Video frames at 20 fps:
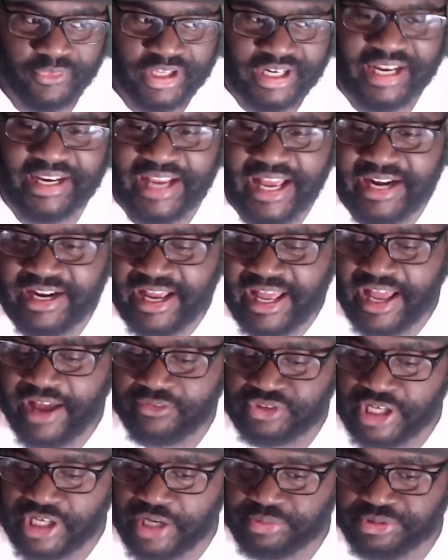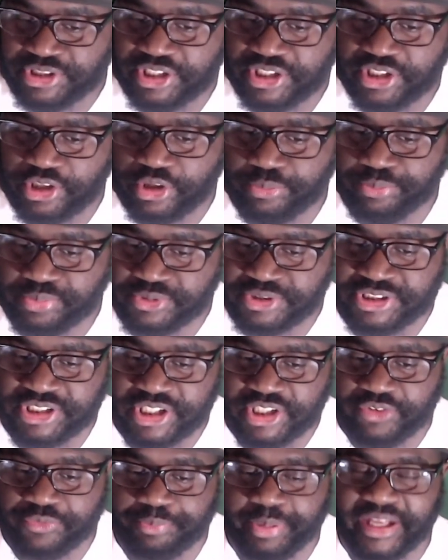Like at halftime, should have
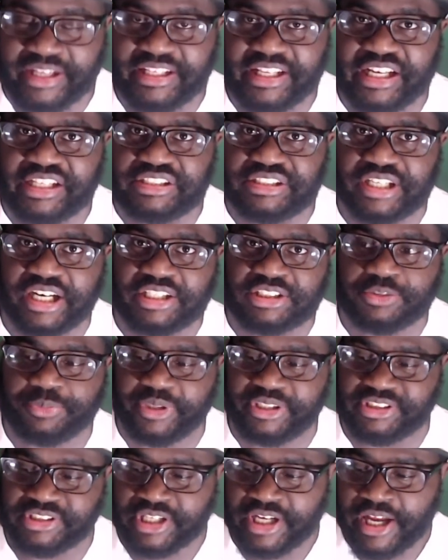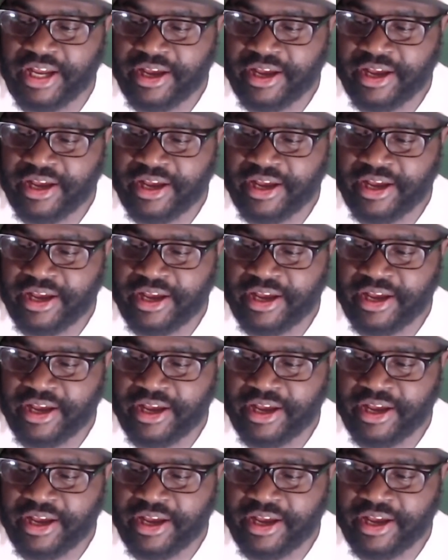should have been the adjustment.